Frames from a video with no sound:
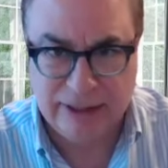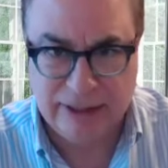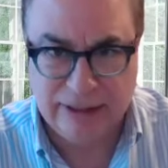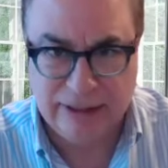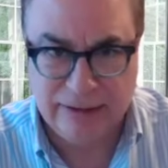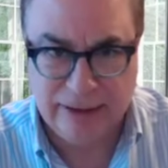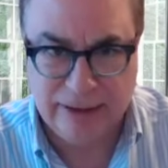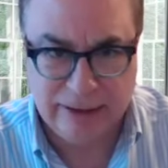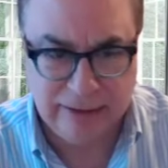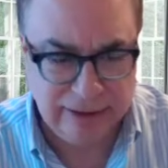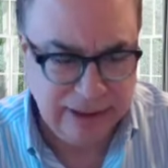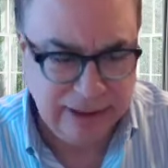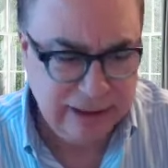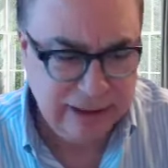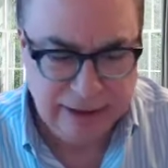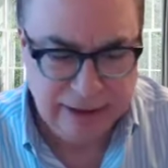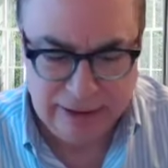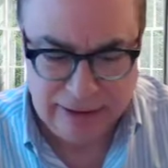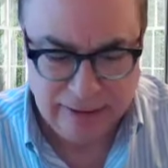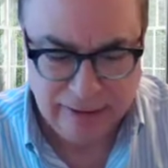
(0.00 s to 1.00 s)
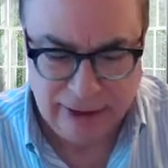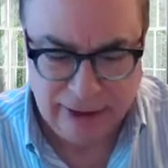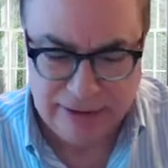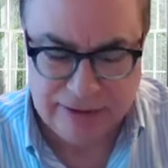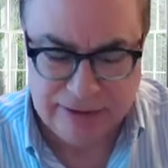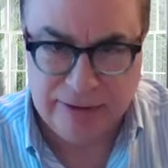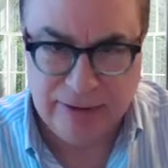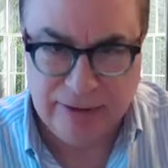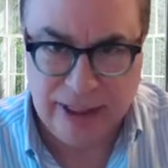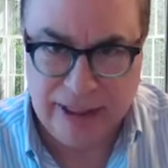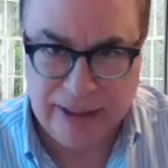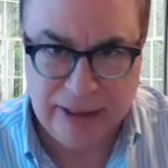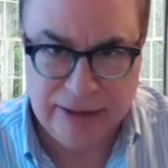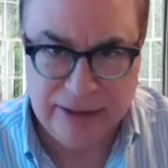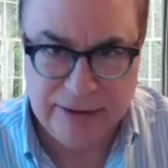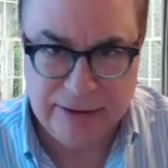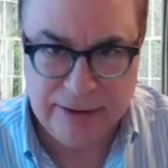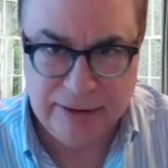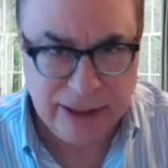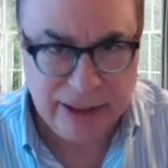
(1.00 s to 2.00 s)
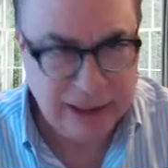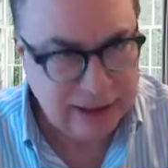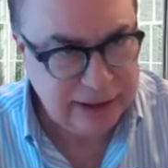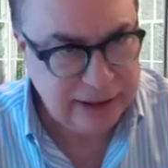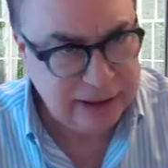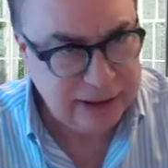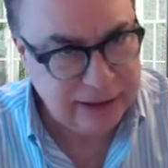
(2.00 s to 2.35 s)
down and credit's great. Let's do it.